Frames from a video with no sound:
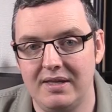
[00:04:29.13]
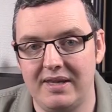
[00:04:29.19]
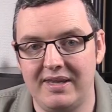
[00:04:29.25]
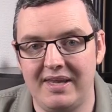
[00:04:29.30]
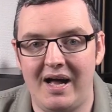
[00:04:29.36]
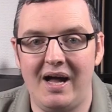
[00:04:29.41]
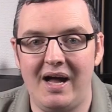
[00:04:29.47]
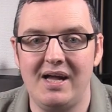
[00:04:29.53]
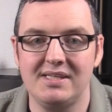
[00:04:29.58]

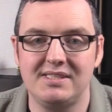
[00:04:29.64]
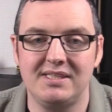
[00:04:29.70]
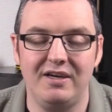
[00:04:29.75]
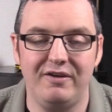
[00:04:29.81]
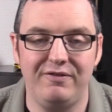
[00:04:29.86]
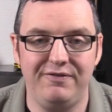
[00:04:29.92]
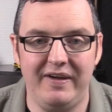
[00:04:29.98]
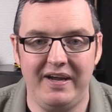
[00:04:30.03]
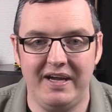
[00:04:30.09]
that has
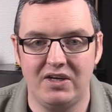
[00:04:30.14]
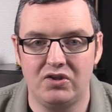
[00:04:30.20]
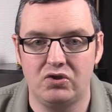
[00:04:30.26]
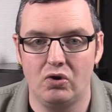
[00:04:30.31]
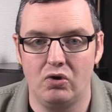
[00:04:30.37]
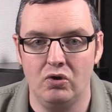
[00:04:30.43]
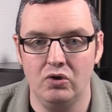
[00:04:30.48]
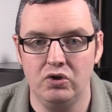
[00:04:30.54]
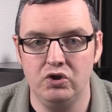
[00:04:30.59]
an
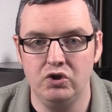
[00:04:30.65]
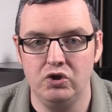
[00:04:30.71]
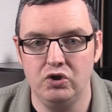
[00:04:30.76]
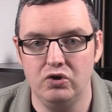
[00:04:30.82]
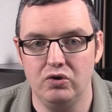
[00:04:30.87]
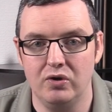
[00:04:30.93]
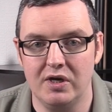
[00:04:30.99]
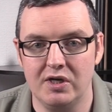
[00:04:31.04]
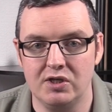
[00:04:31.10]
effect on
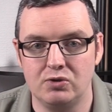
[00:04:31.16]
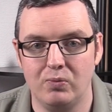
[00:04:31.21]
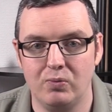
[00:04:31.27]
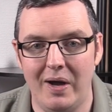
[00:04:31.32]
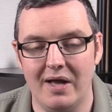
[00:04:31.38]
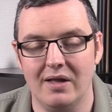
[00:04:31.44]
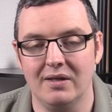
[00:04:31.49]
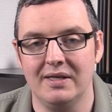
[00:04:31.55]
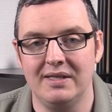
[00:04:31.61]
you as
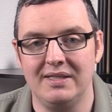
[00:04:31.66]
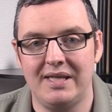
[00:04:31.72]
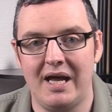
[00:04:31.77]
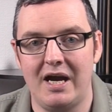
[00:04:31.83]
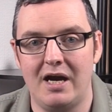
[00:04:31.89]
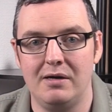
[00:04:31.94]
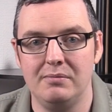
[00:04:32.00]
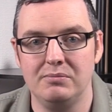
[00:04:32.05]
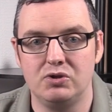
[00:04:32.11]
well in
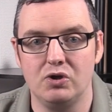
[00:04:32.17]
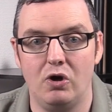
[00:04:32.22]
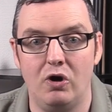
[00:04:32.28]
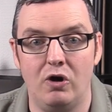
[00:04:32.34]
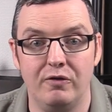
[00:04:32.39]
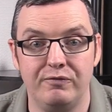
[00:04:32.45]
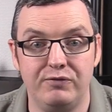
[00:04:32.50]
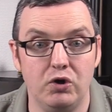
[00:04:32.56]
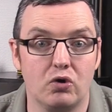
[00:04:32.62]
terms
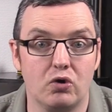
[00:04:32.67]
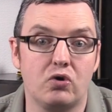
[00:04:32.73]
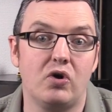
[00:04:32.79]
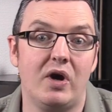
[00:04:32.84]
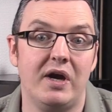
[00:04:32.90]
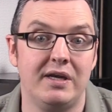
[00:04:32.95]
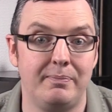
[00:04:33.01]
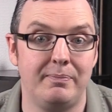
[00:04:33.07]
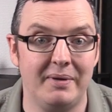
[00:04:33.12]
of your
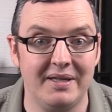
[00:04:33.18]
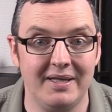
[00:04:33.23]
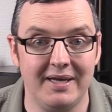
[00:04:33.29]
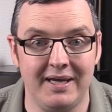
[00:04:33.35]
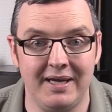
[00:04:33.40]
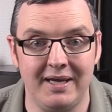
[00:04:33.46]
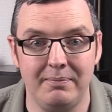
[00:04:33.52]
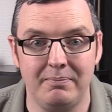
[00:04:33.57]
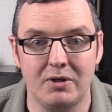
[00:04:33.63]

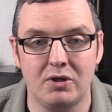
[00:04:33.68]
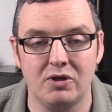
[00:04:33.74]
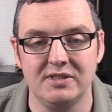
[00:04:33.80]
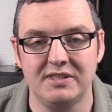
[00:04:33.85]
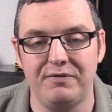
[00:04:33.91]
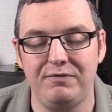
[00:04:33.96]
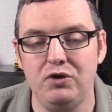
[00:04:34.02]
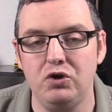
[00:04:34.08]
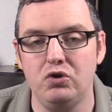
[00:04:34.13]
credibility.
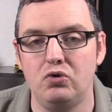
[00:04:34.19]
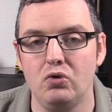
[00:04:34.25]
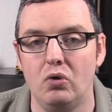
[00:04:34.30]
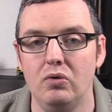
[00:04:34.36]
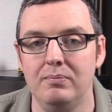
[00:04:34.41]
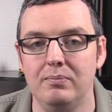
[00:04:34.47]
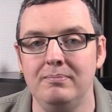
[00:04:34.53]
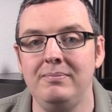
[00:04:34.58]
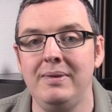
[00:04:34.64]
Because if you
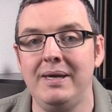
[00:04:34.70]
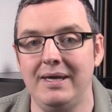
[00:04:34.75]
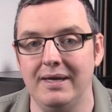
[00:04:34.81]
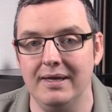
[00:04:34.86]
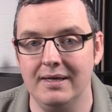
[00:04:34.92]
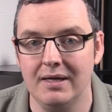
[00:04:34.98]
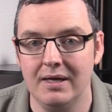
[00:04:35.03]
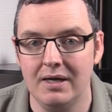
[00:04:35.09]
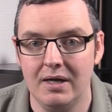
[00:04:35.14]
don't
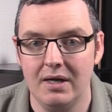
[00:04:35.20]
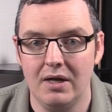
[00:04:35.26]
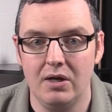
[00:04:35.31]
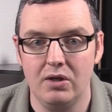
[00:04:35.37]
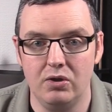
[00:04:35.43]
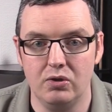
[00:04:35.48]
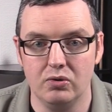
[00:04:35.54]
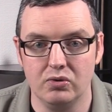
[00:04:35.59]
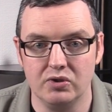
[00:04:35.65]
meet
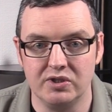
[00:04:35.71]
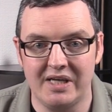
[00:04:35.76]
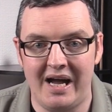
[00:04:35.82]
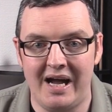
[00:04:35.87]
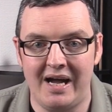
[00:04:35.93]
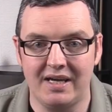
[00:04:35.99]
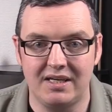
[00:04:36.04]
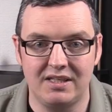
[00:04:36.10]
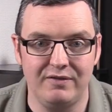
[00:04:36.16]
those
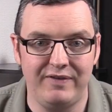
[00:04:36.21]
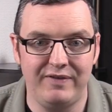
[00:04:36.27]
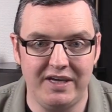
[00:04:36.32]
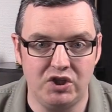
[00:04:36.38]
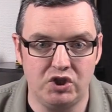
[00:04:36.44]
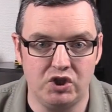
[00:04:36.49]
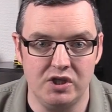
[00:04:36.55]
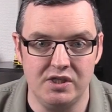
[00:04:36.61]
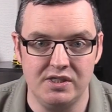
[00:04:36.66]

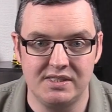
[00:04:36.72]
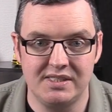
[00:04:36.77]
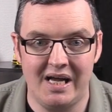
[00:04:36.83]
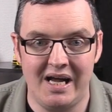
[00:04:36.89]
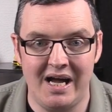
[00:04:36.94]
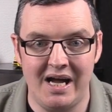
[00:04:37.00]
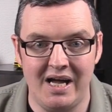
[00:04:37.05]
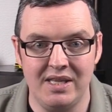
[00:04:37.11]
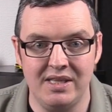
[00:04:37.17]

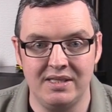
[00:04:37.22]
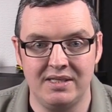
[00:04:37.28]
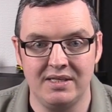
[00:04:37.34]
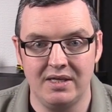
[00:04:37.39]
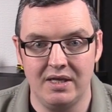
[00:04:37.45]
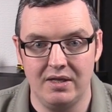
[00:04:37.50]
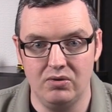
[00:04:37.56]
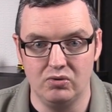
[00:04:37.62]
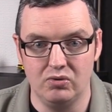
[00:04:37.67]
activations
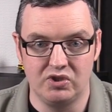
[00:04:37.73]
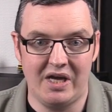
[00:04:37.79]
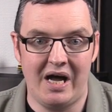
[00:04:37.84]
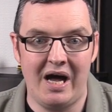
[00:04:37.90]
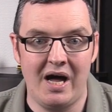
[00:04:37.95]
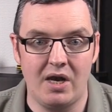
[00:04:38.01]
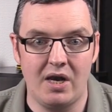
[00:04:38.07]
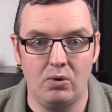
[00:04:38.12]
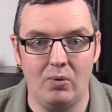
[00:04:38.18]
and those
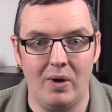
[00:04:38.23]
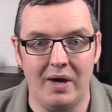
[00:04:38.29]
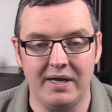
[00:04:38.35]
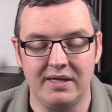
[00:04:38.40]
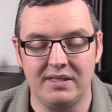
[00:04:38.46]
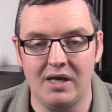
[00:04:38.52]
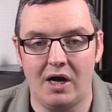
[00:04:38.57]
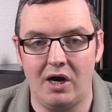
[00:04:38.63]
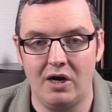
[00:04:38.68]

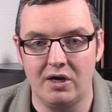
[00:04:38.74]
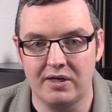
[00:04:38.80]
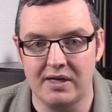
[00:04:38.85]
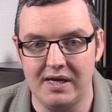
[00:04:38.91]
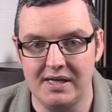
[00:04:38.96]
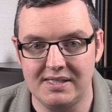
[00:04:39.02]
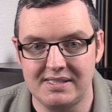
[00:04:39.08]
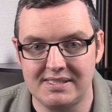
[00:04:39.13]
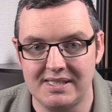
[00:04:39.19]
ROI
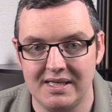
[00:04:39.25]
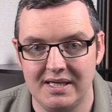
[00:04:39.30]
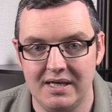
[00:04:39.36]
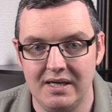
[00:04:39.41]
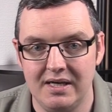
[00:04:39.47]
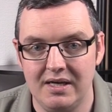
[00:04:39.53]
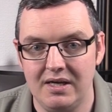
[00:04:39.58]
targets,